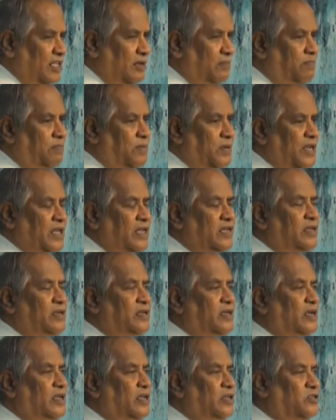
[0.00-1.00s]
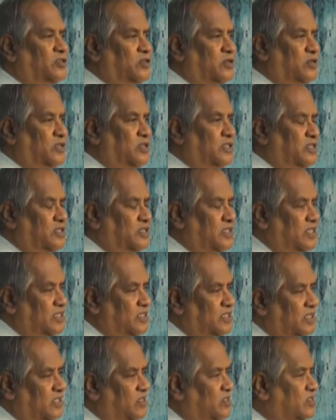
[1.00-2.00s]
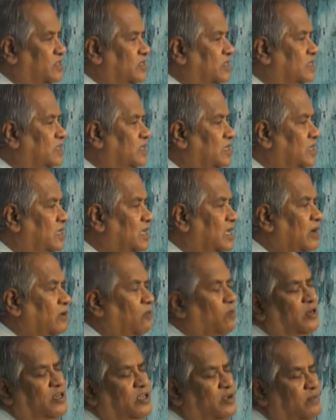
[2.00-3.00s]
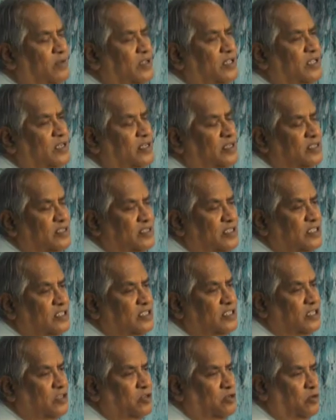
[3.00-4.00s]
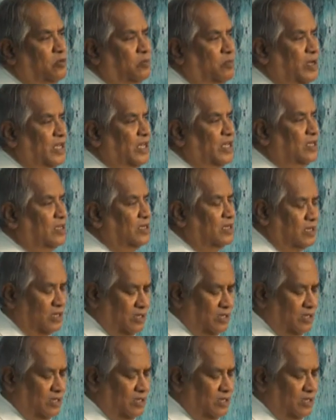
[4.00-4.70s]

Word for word: they prayed and took decision whatever the decision you make,